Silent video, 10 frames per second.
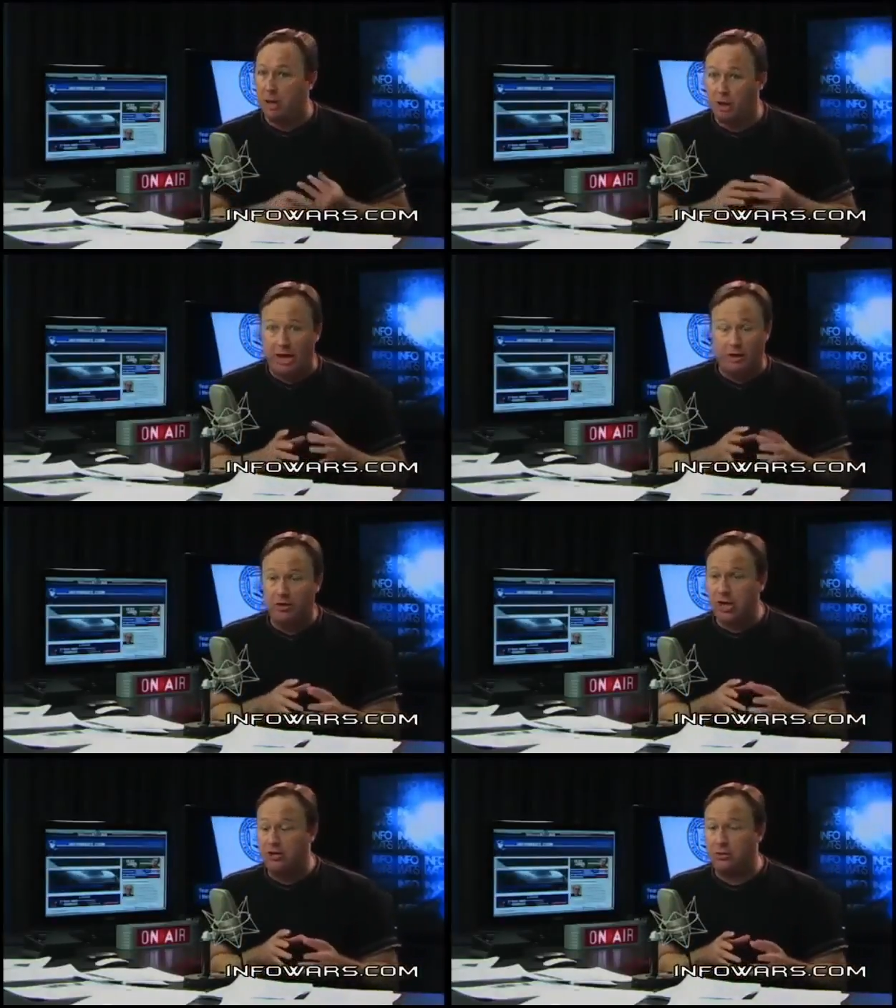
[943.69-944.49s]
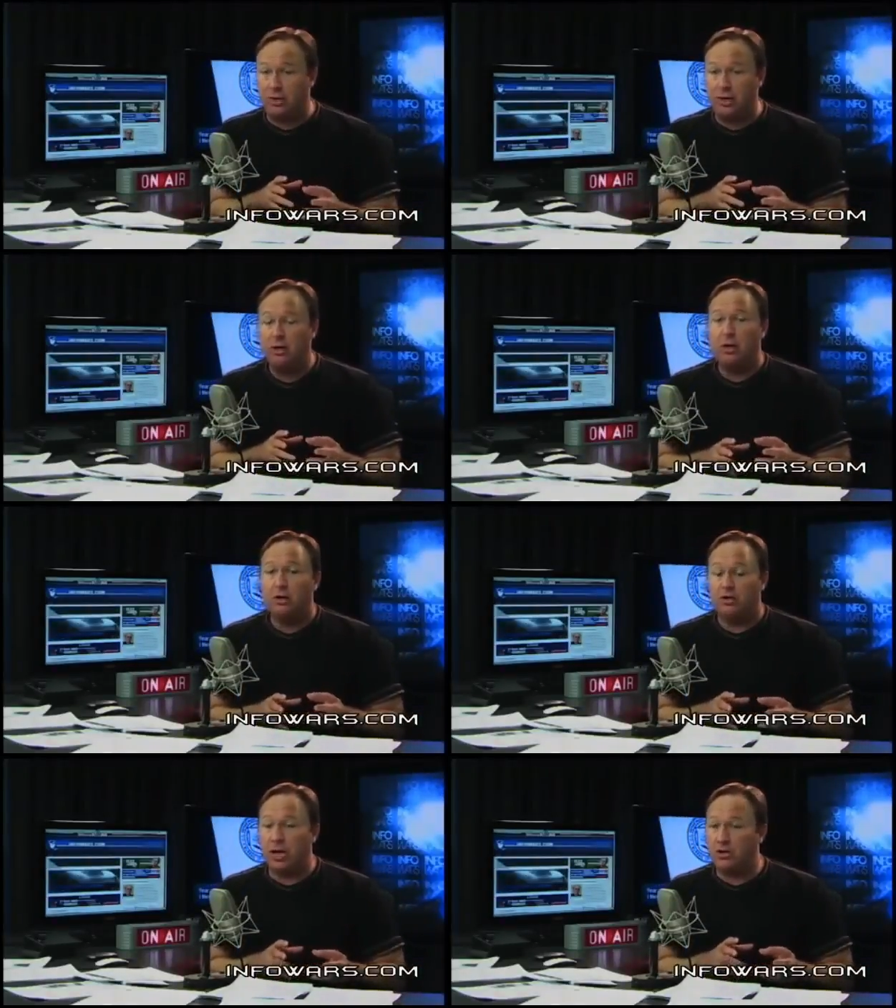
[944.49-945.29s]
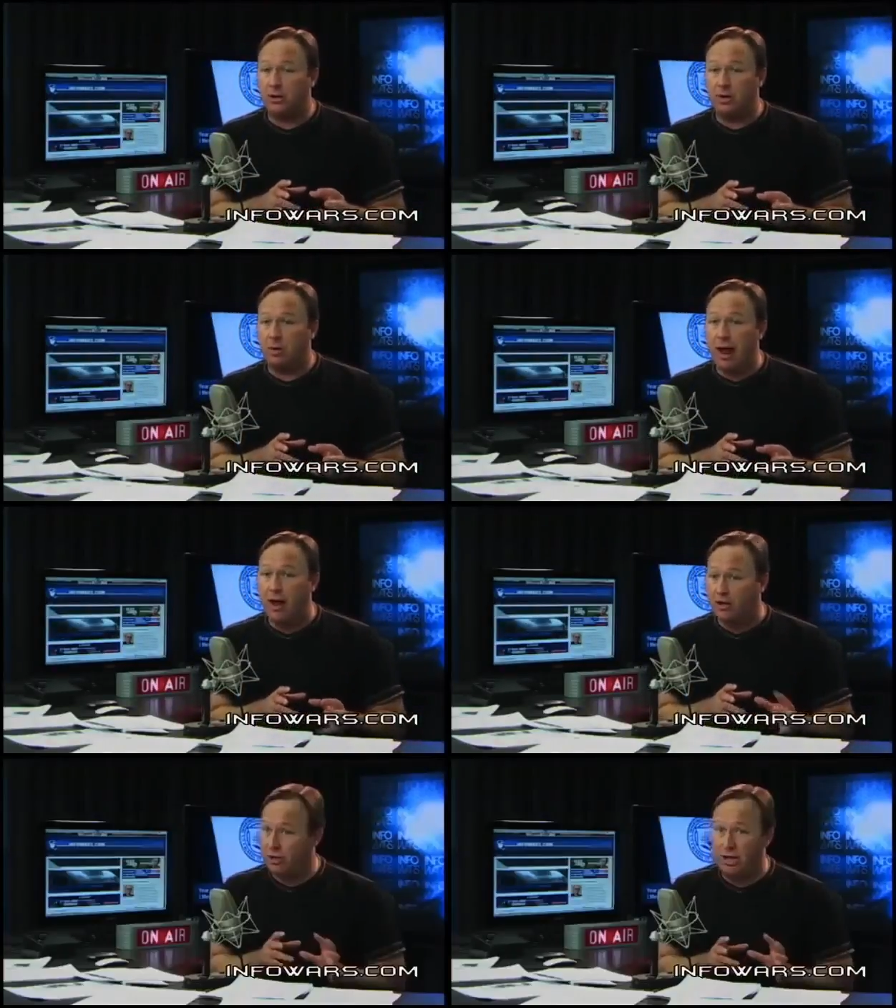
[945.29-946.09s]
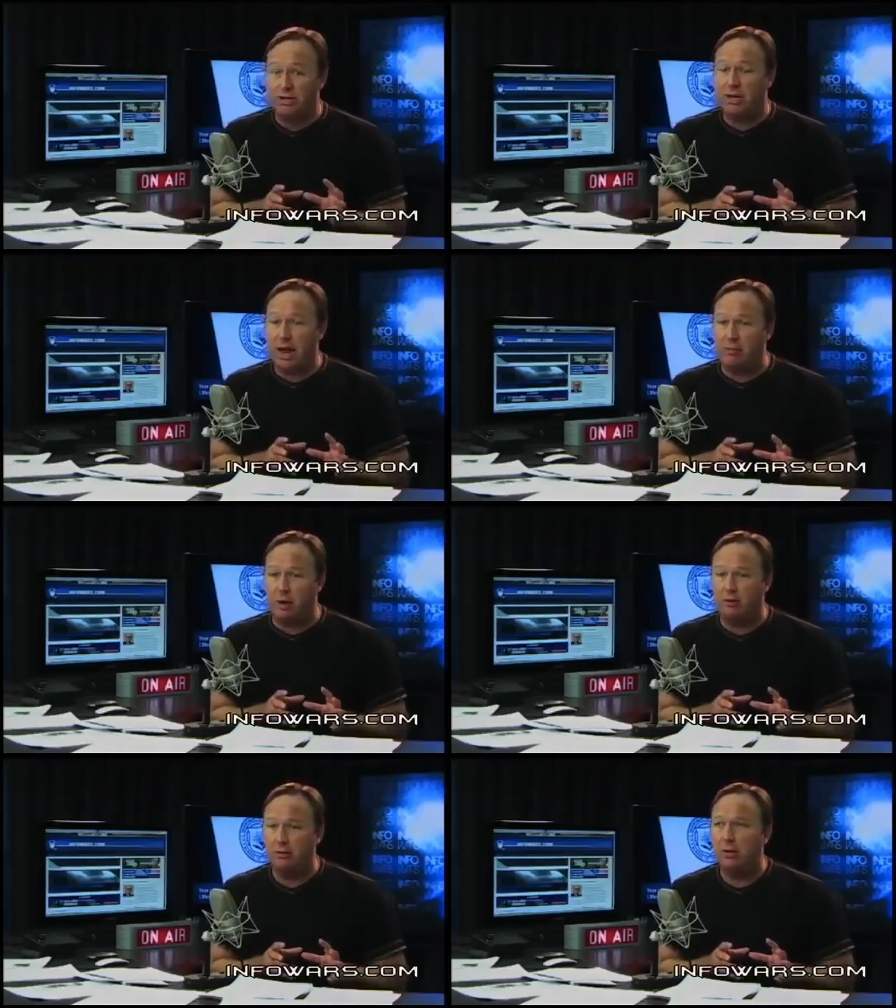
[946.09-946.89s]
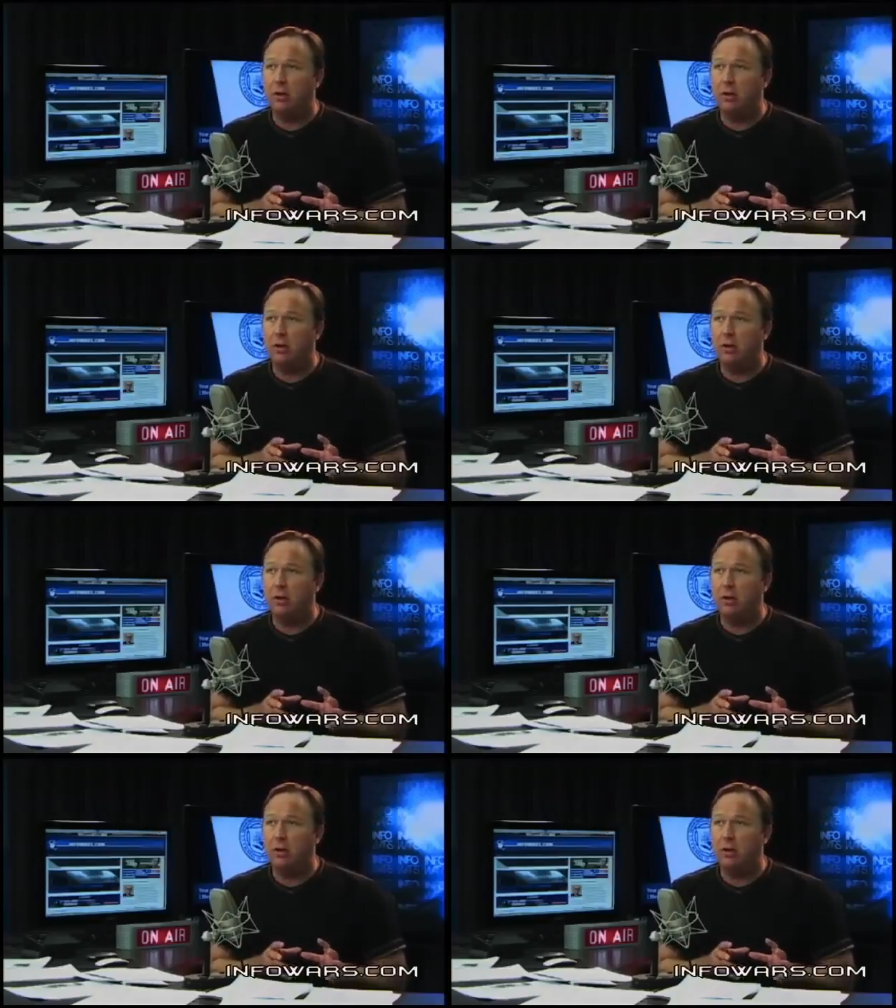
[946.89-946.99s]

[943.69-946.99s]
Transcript: look like you're sexually aroused looking at the camera.